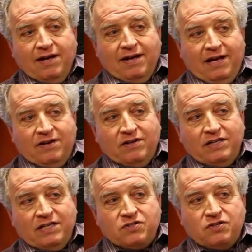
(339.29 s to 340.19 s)
And at
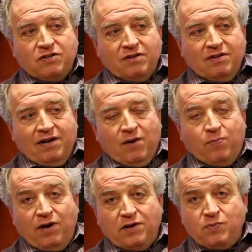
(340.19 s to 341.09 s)
least a
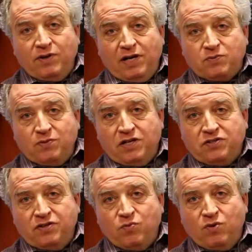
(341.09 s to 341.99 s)
possible
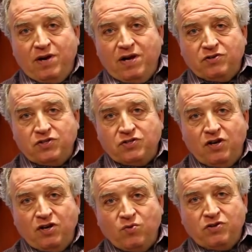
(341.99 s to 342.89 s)
explanation that what matters is
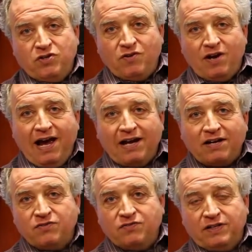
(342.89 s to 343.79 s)
not whether you're
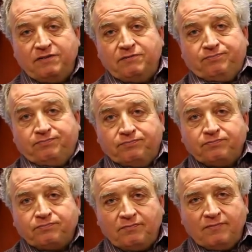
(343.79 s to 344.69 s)
actively
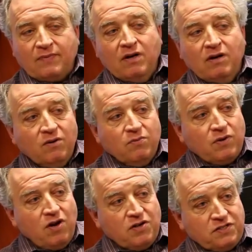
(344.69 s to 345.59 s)
um,
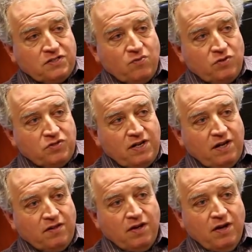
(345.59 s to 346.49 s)
causing someone's
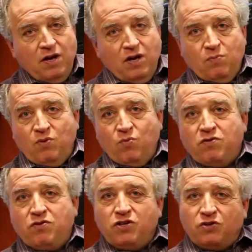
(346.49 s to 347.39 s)
death, but
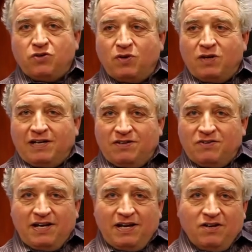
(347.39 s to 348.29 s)
whether you
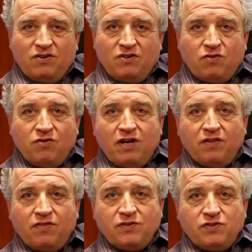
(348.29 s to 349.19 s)
intend their
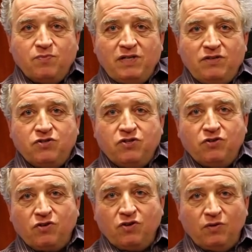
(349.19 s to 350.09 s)
death as a means to
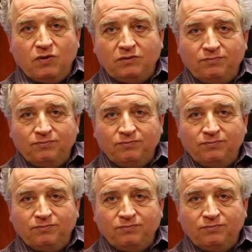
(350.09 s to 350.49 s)
your goal.